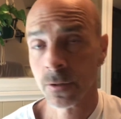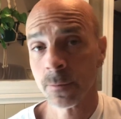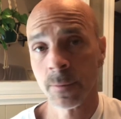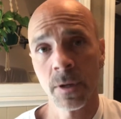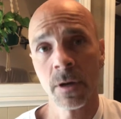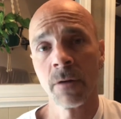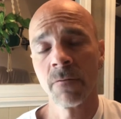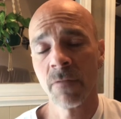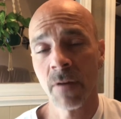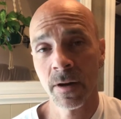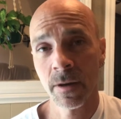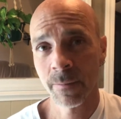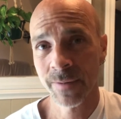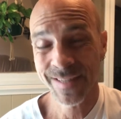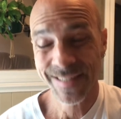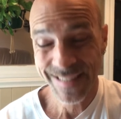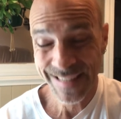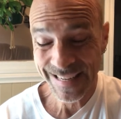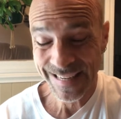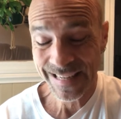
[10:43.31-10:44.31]
of vitamin
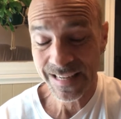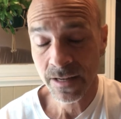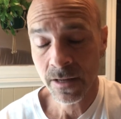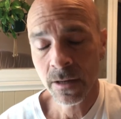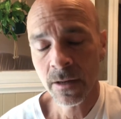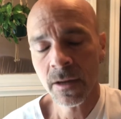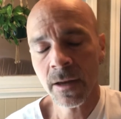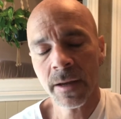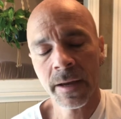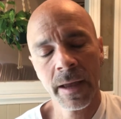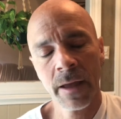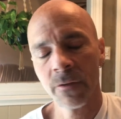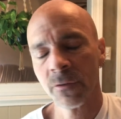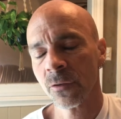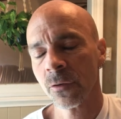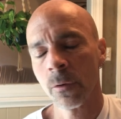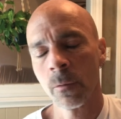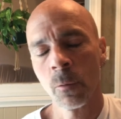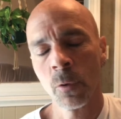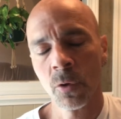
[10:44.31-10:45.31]
D,
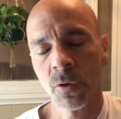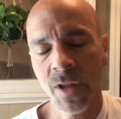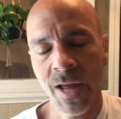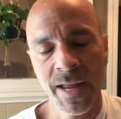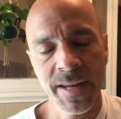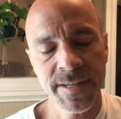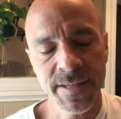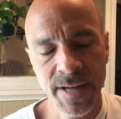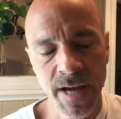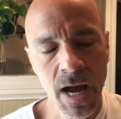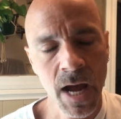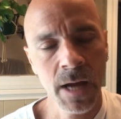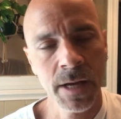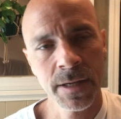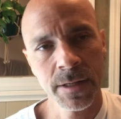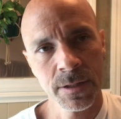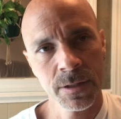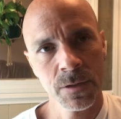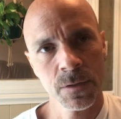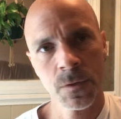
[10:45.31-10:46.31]
calcium will not dock
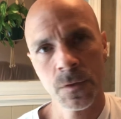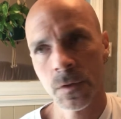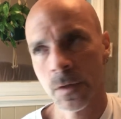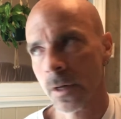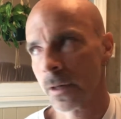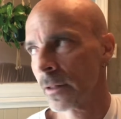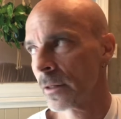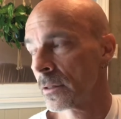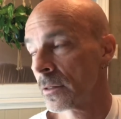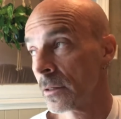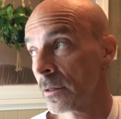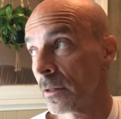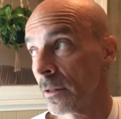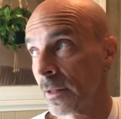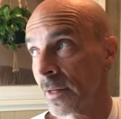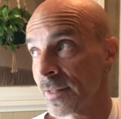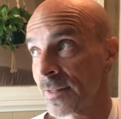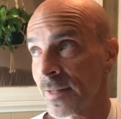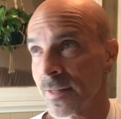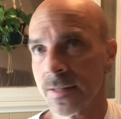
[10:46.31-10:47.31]
into your skeleton
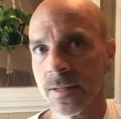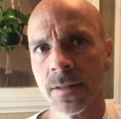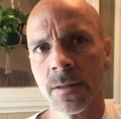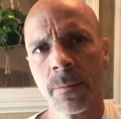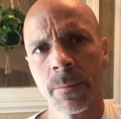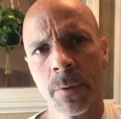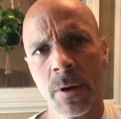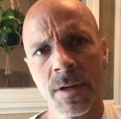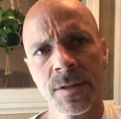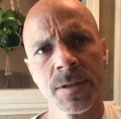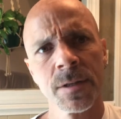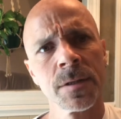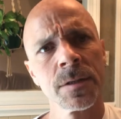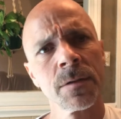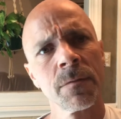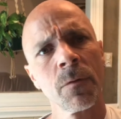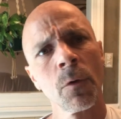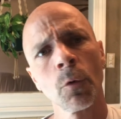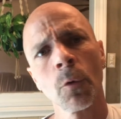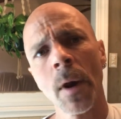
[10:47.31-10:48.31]
unless it's in the presence of
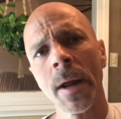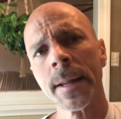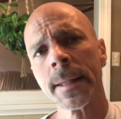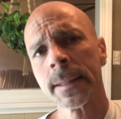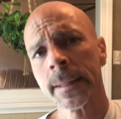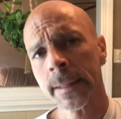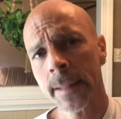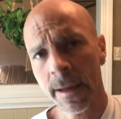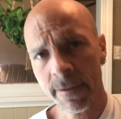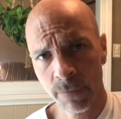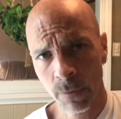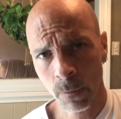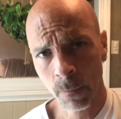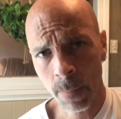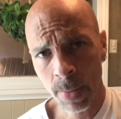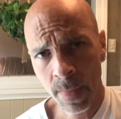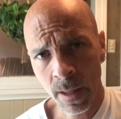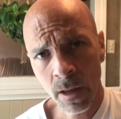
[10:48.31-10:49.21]
the right level